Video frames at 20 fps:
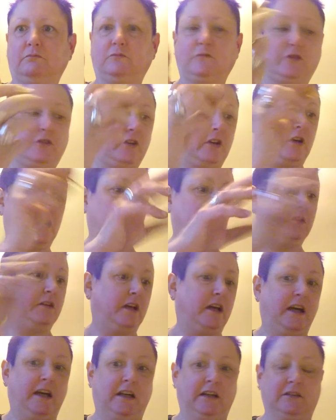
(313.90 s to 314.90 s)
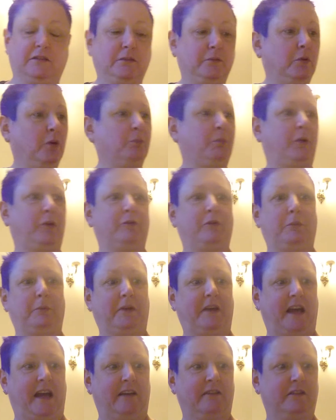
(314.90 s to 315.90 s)
So yeah, I'm not bothering
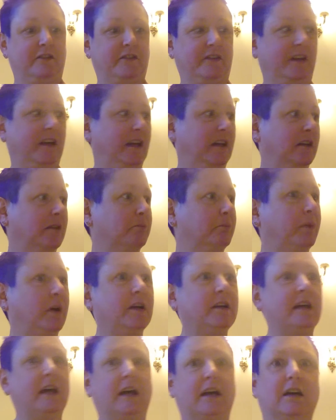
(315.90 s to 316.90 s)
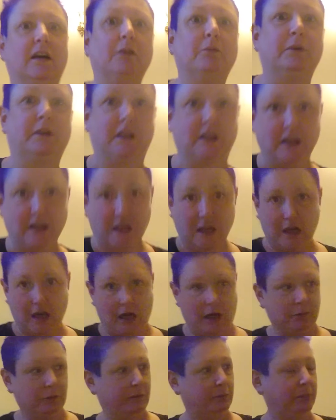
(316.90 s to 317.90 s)
with carrots again. But yeah,
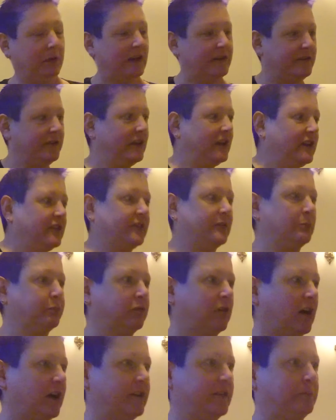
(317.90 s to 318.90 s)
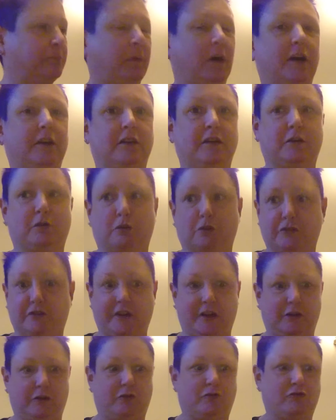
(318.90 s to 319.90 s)
I was pleasantly surprised by the
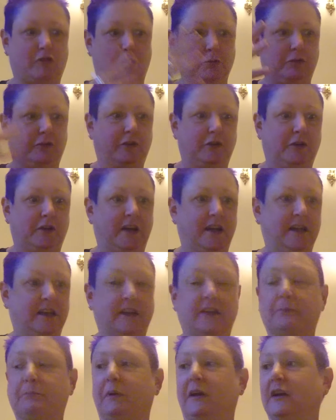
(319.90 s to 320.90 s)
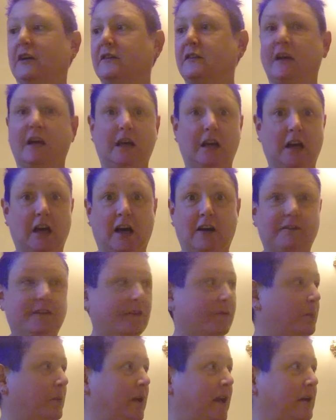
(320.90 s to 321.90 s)
courgette stroke zucchinis because I've
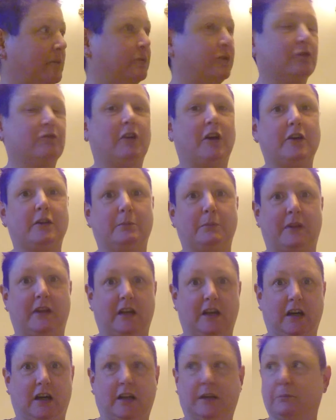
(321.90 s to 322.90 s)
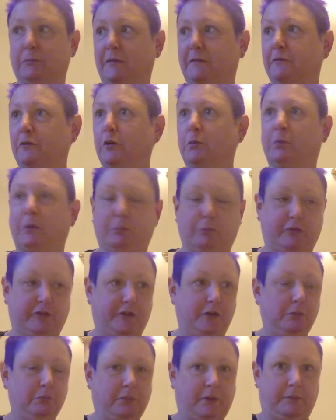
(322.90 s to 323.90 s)
never been able to grow them in the garden before, but
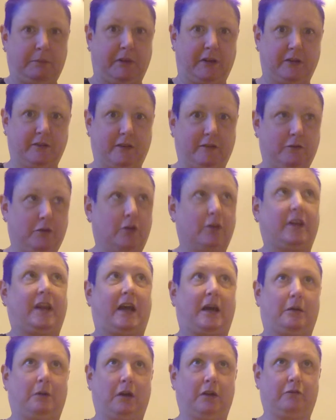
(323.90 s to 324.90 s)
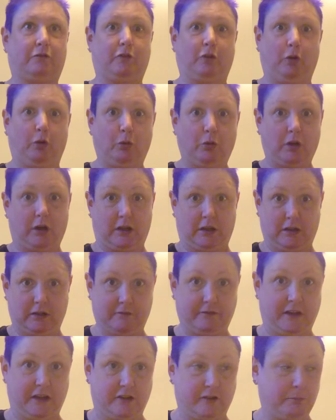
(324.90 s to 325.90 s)
presumably because I've got now a taller
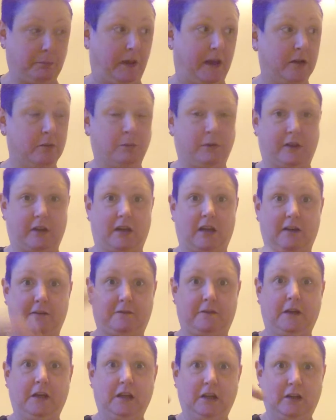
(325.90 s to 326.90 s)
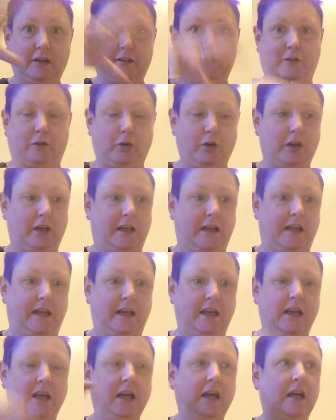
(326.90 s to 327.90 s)
veg bed with enough soil in
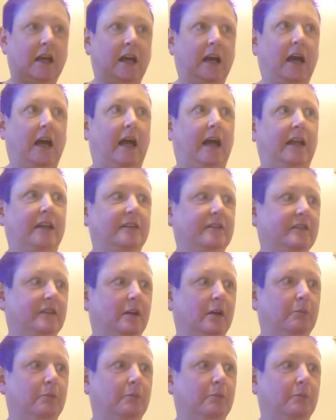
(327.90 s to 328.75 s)
it. And